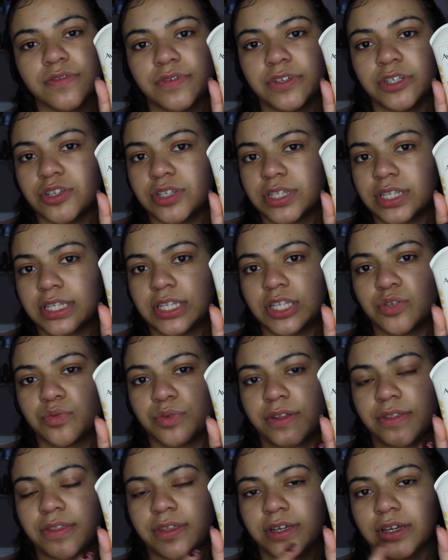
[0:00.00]
chose Aveeno since
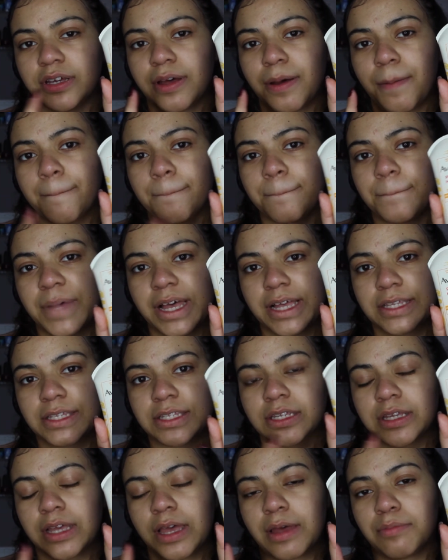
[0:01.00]
it's one of the
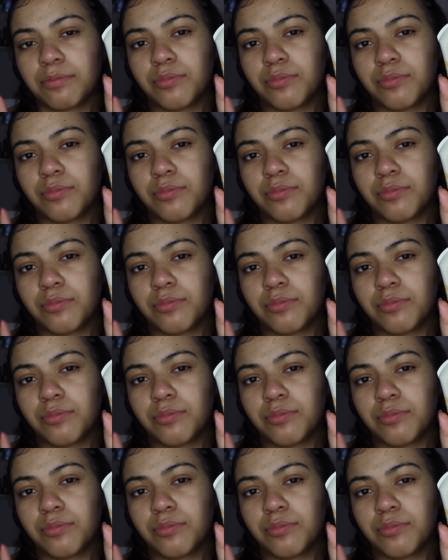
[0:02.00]
best